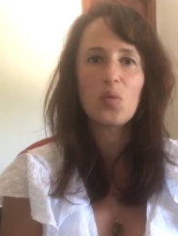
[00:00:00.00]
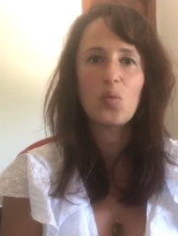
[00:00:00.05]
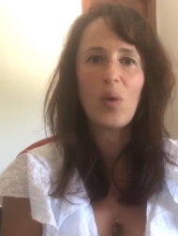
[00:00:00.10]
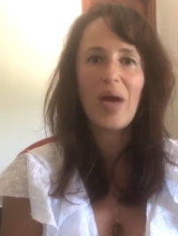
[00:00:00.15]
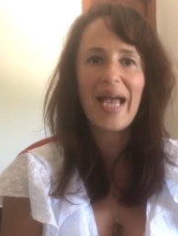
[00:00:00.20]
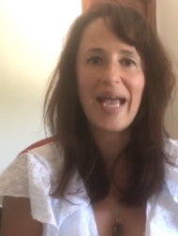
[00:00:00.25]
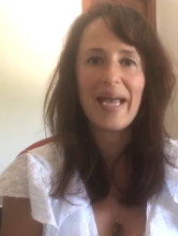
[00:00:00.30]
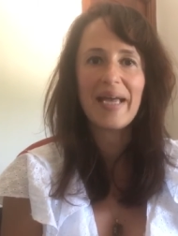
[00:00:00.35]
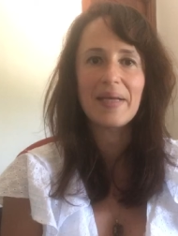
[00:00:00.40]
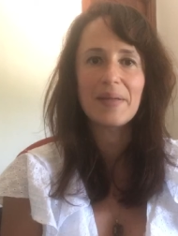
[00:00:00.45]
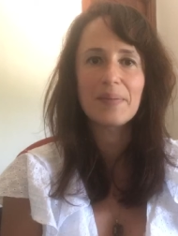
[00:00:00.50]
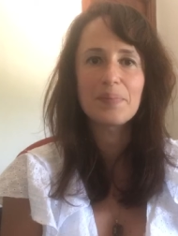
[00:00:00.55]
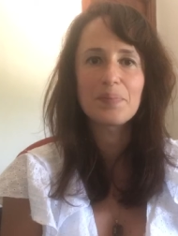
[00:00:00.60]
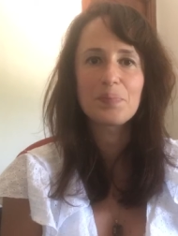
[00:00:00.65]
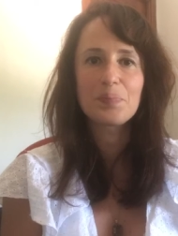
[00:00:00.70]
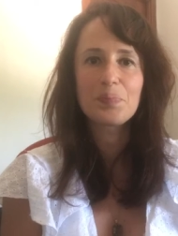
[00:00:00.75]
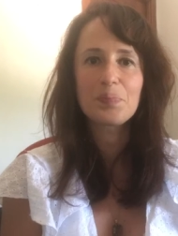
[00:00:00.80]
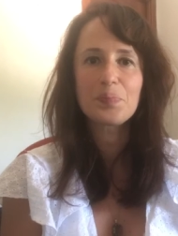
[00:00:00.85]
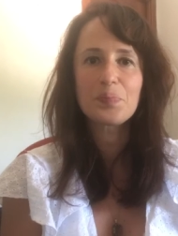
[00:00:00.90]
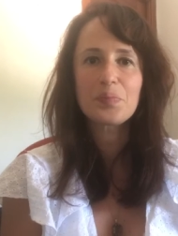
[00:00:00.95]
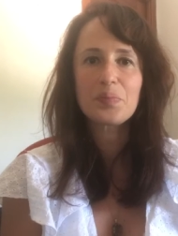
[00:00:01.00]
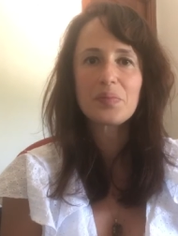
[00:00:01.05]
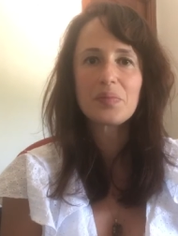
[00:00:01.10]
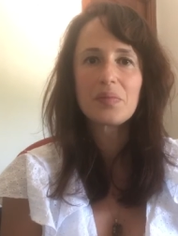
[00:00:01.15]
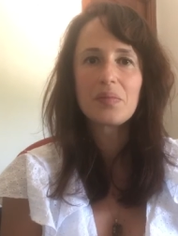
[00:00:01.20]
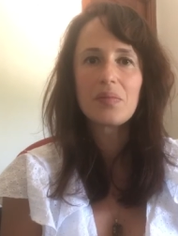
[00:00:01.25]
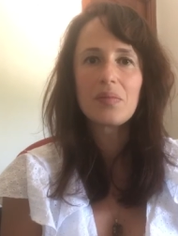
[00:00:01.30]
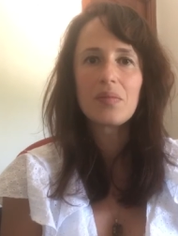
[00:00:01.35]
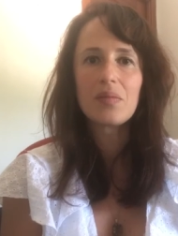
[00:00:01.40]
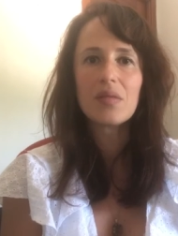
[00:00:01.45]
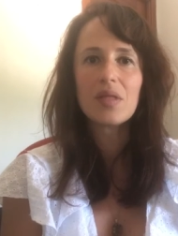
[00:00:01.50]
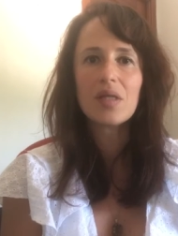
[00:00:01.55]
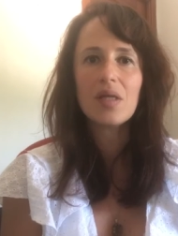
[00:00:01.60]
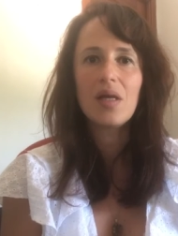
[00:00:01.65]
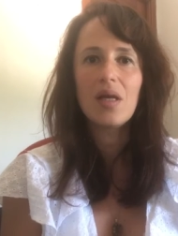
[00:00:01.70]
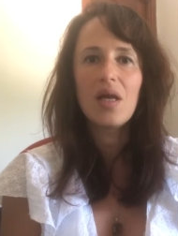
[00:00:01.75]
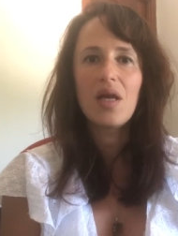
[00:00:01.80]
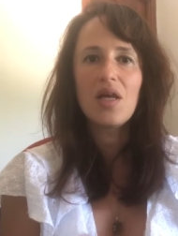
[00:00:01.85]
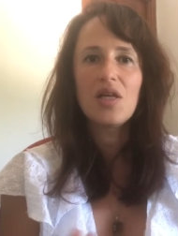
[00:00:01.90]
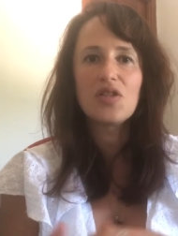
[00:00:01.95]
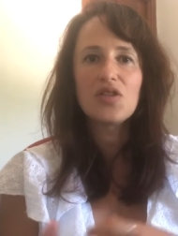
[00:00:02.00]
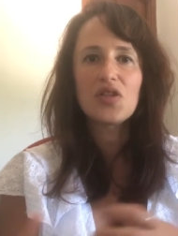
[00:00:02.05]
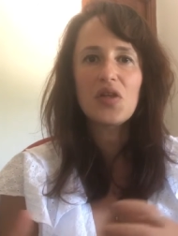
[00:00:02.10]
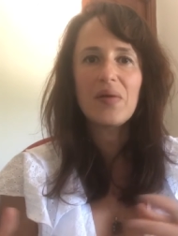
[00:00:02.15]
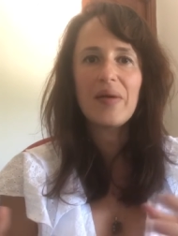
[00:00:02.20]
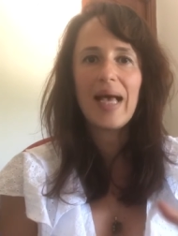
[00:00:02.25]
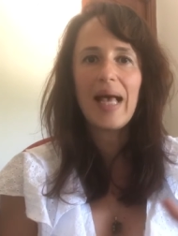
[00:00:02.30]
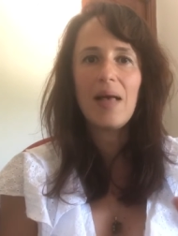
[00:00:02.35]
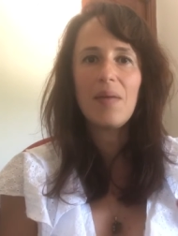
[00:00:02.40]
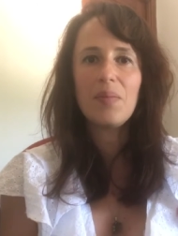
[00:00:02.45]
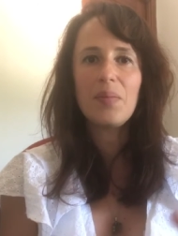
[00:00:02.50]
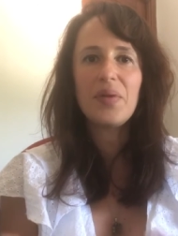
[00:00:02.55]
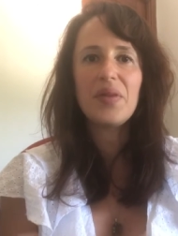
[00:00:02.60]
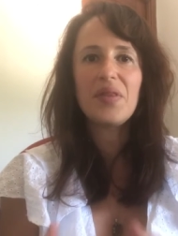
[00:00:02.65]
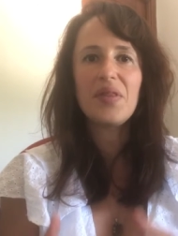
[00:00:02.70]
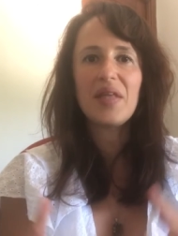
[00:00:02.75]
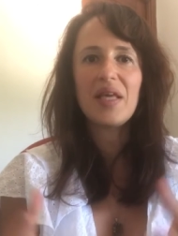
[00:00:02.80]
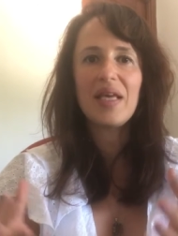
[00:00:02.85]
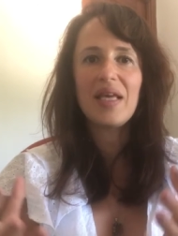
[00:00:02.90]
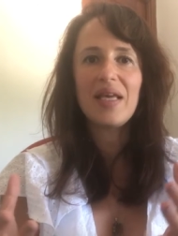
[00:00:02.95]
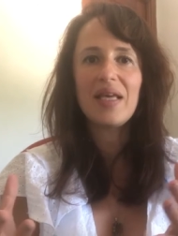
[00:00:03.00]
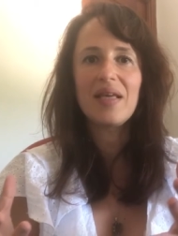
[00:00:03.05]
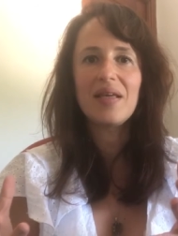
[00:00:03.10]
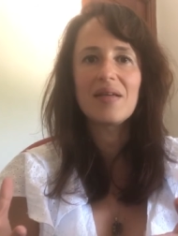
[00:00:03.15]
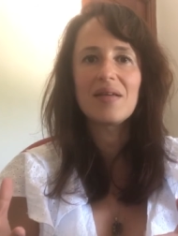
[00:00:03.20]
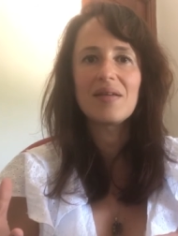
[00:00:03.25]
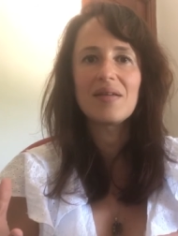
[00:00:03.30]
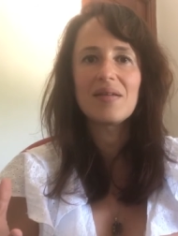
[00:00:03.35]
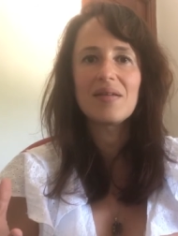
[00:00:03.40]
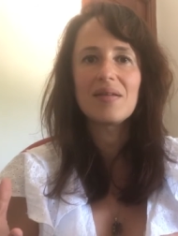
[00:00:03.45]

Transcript: way. So empathy